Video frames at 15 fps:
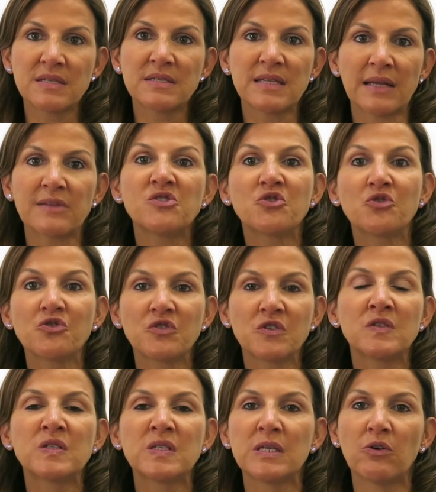this
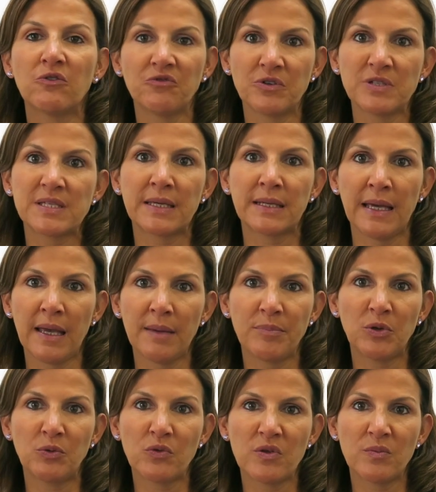uncertainty of what's going to
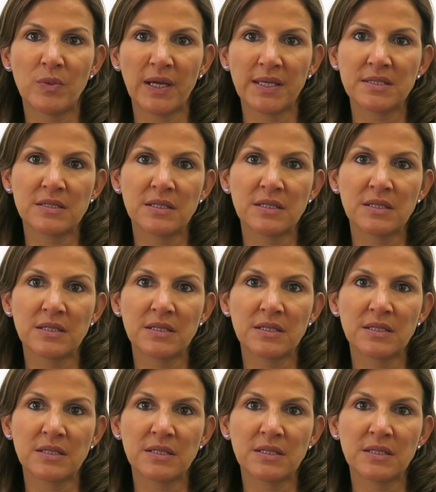happen with the Brexit.